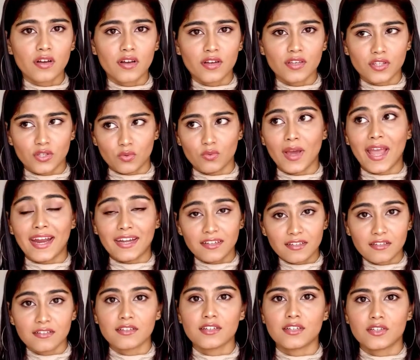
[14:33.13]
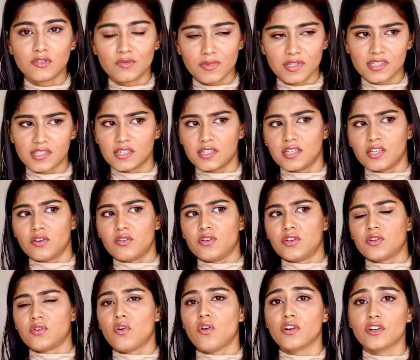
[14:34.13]
you enter into Miss India or
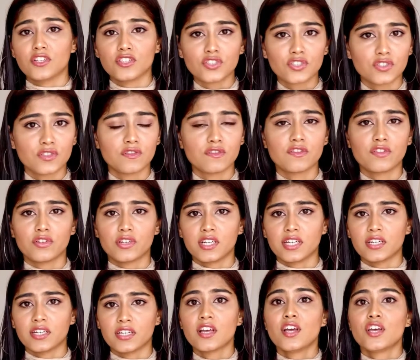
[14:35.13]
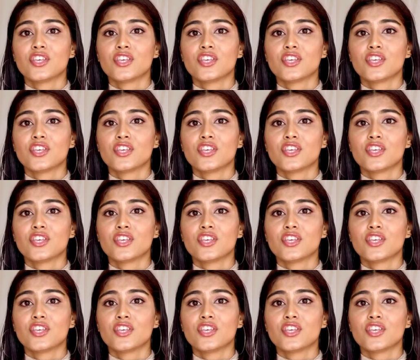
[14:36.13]
you audition for it,